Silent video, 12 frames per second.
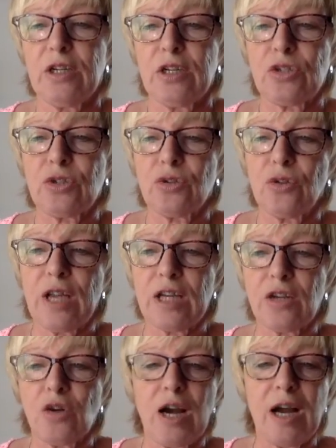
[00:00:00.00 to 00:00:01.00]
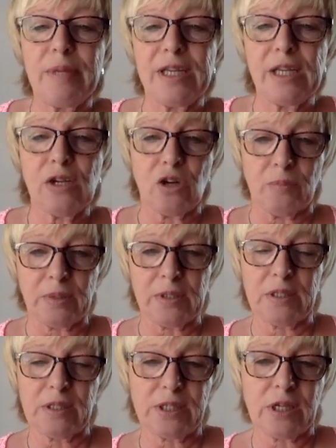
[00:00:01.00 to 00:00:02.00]
so that cohabiting
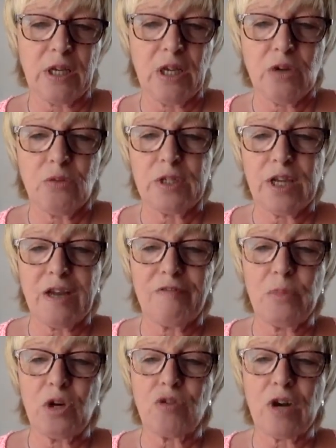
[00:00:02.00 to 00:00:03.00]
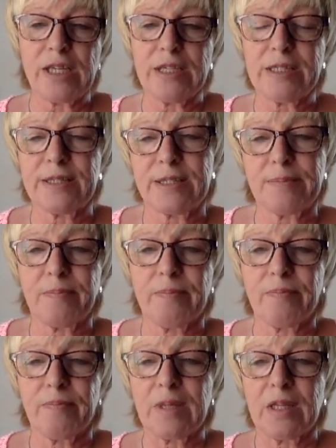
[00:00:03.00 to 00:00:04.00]
couples would have more rights.
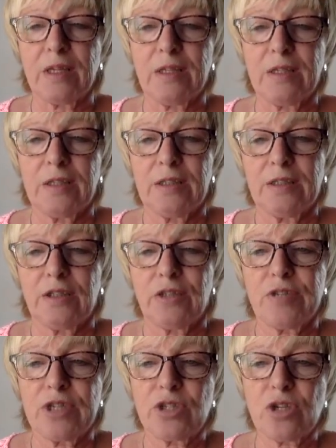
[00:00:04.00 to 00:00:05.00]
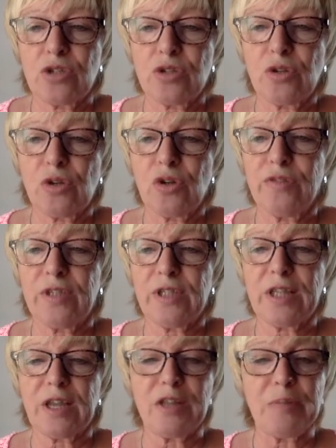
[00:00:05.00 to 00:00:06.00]
The research
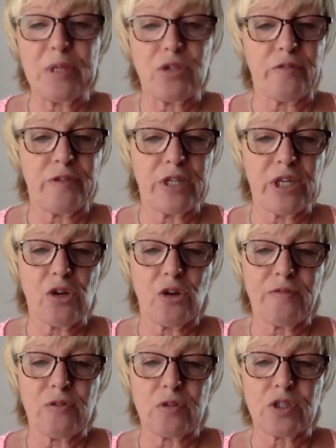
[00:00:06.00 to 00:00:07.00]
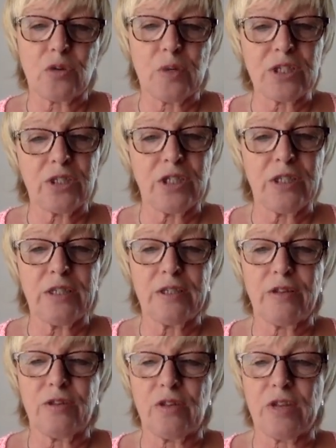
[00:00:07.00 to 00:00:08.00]
uncovered that the majority of those questioned
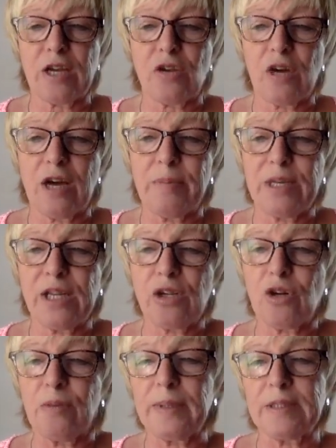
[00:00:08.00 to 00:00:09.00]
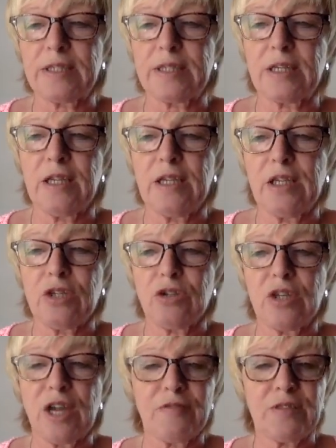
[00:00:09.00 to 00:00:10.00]
thought that cohabiting couples
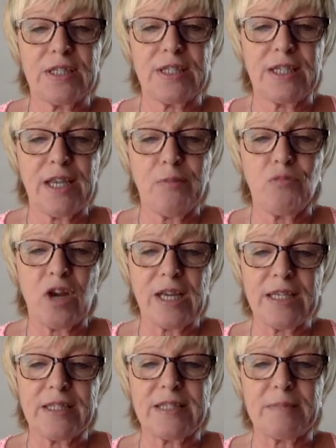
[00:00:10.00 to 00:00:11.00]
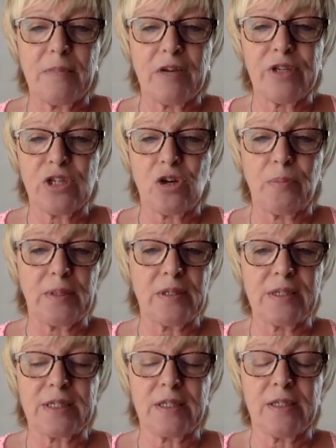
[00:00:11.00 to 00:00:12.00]
should have the same rights as married
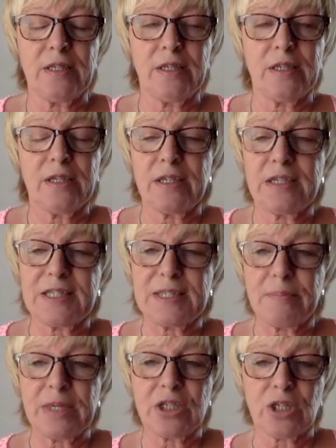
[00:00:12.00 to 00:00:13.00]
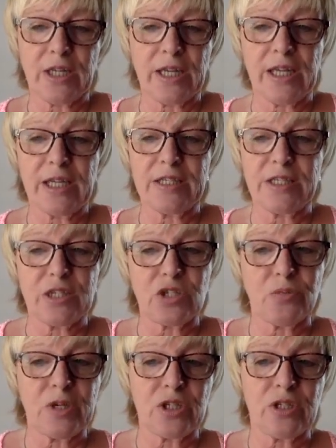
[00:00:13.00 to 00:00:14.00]
couples, especially in
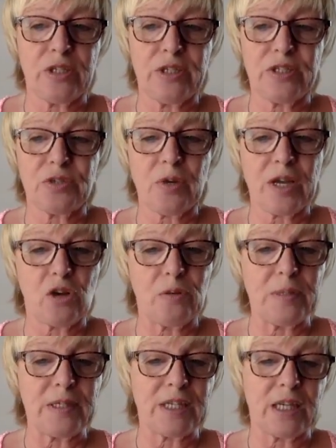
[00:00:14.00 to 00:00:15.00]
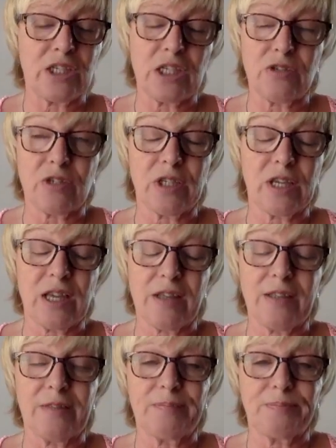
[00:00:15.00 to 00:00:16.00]
situations where couples had children
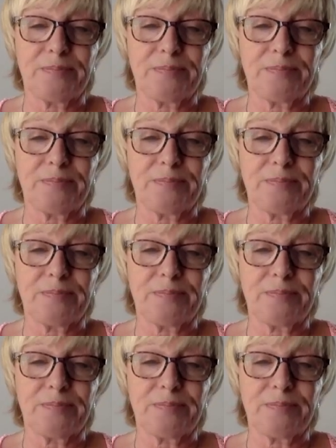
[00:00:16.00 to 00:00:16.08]
together.